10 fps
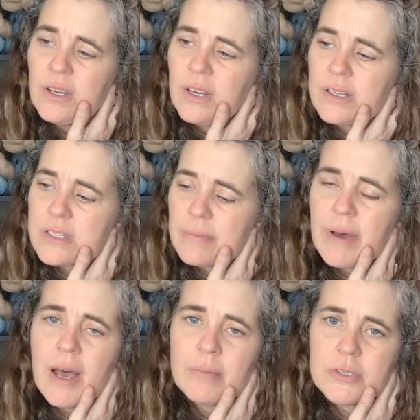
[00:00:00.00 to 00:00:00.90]
because the
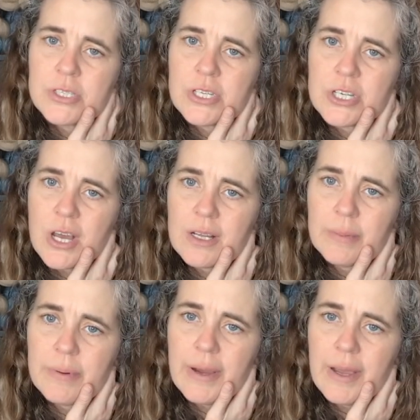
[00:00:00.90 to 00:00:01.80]
mom was the
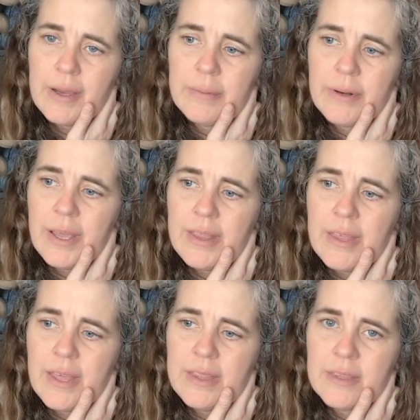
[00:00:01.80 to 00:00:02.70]
chocolate brown, and
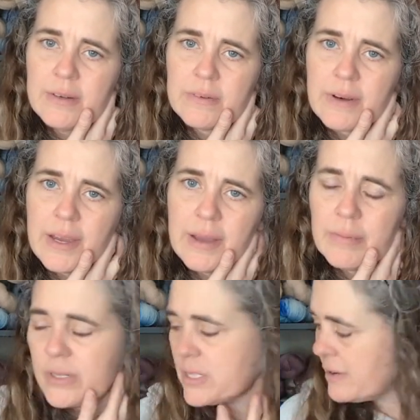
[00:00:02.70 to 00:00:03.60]
then the ram
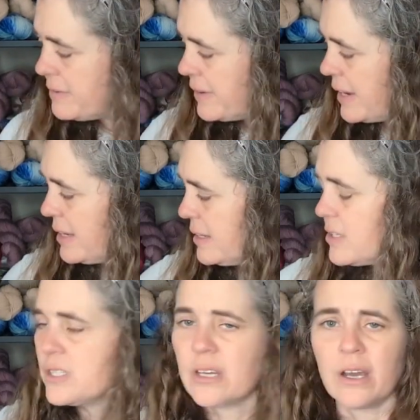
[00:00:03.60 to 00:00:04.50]
was a fin.
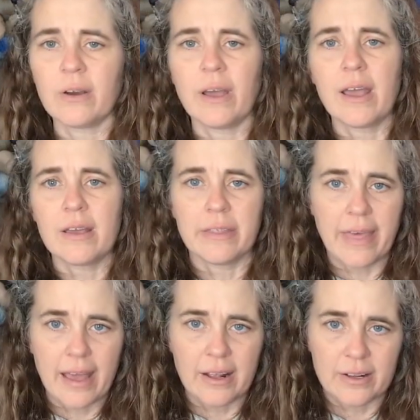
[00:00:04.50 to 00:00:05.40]
So
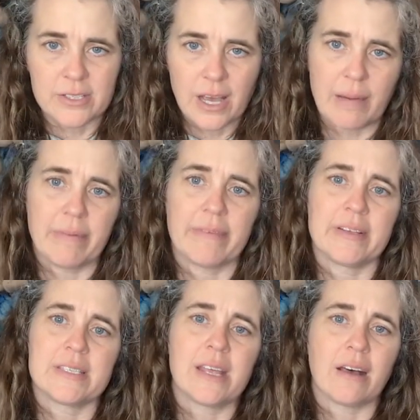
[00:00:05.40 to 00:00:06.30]
that on top of
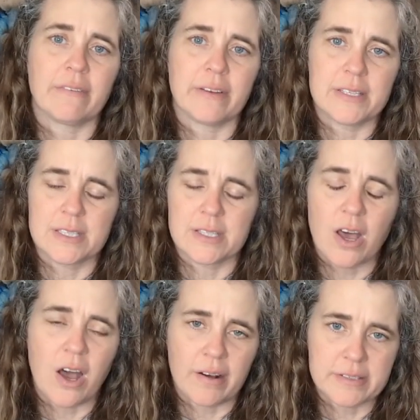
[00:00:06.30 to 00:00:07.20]
itself is
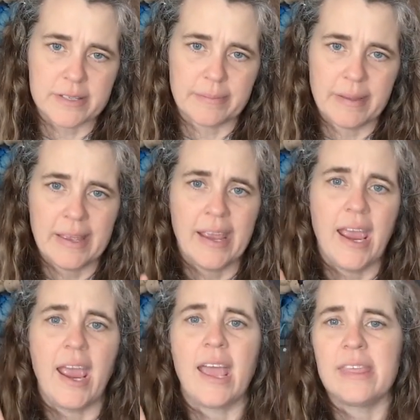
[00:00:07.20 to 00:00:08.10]
awesome.
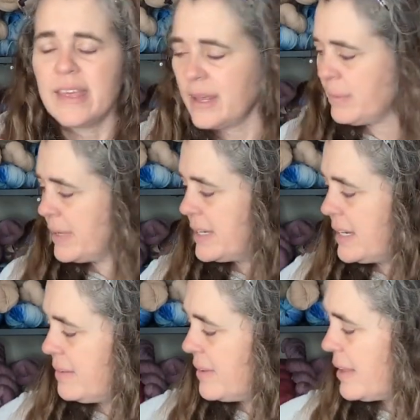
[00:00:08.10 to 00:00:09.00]
And then I blended
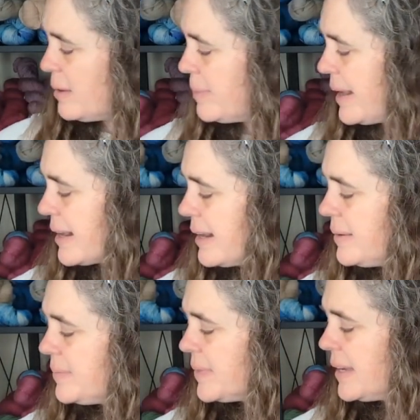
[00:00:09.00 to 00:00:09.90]
it with alpaca.
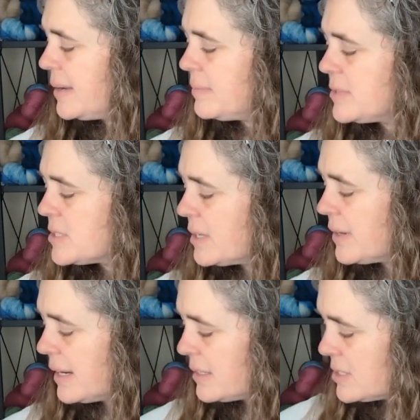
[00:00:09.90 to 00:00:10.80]
So
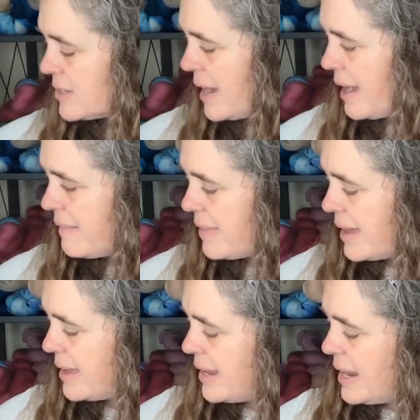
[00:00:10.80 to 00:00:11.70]
yeah, so I have
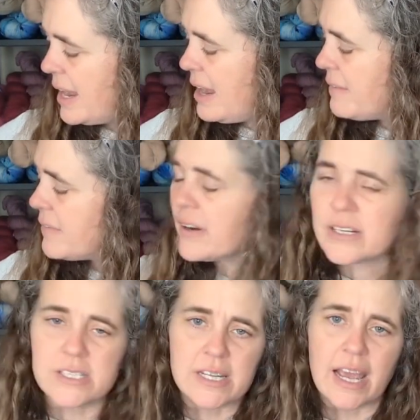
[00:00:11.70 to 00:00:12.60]
that.
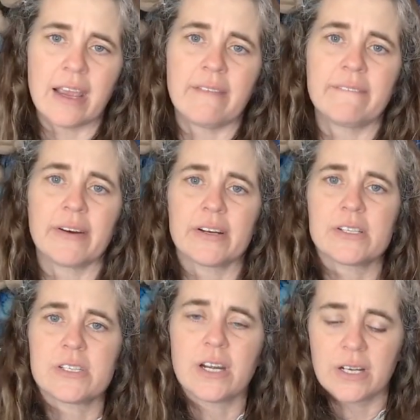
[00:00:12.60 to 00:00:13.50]
I
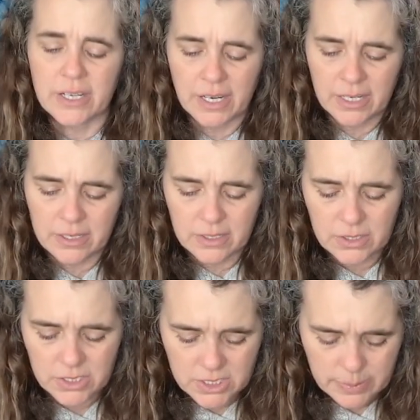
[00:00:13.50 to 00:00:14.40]
first started
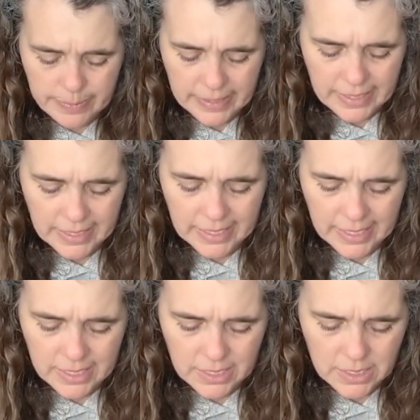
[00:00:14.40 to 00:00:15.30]
spinning
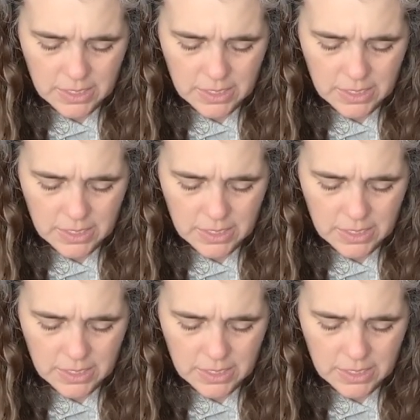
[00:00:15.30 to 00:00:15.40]
it